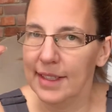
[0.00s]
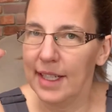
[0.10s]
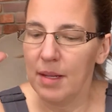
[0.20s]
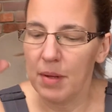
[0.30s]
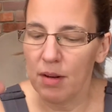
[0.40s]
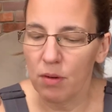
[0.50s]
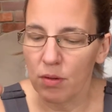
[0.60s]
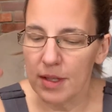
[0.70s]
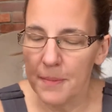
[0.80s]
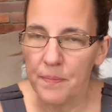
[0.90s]
itty bitty
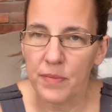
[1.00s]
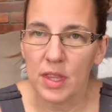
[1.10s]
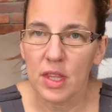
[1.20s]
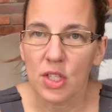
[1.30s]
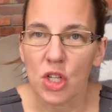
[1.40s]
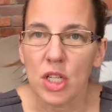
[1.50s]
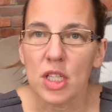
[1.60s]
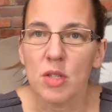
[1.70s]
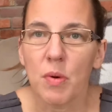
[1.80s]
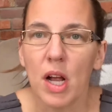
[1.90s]
roots. They'll start to
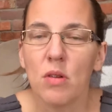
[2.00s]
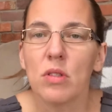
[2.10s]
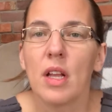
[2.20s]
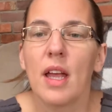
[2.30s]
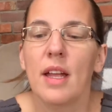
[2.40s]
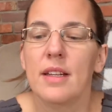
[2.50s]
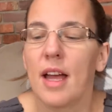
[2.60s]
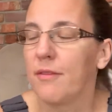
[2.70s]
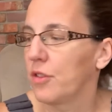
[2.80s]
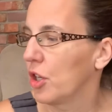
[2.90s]
sprout. And
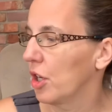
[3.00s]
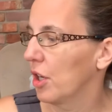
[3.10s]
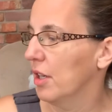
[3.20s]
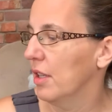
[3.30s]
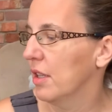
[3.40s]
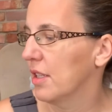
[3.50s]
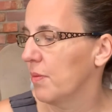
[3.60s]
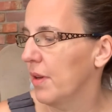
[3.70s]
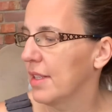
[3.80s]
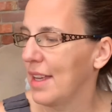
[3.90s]
after, this
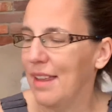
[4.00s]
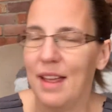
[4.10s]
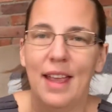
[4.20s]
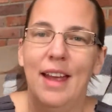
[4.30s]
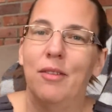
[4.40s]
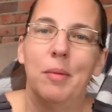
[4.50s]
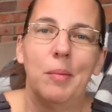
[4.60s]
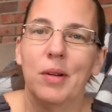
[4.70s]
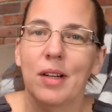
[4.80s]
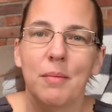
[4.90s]
was, I can't
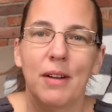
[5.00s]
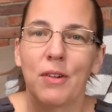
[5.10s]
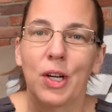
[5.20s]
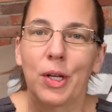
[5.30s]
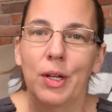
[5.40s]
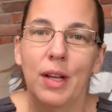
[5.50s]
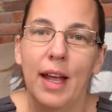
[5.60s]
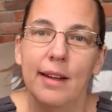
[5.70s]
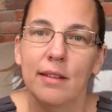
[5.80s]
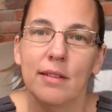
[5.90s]
remember. I'm not very good
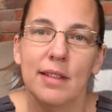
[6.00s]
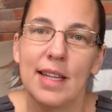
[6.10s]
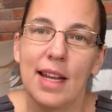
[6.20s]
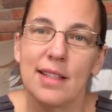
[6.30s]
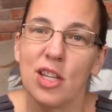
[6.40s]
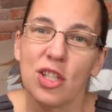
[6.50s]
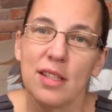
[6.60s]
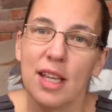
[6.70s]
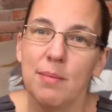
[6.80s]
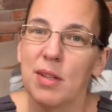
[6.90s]
at dates. I
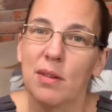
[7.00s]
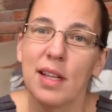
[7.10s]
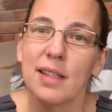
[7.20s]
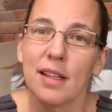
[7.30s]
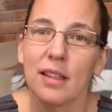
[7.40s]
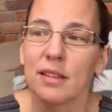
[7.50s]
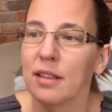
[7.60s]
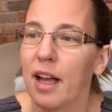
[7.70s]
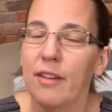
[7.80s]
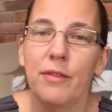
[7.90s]
just keep doing it till
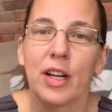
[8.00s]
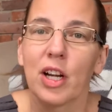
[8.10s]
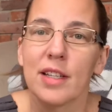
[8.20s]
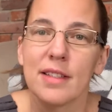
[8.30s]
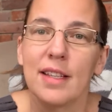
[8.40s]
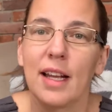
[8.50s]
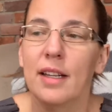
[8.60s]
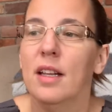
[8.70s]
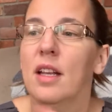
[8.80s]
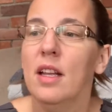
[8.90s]
I figure it's
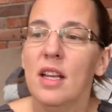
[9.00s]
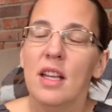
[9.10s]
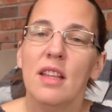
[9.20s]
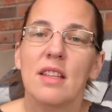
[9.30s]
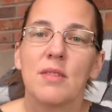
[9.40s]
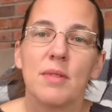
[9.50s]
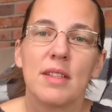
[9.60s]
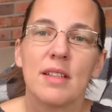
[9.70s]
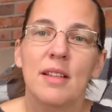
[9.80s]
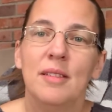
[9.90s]
done. This
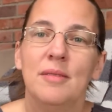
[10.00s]
was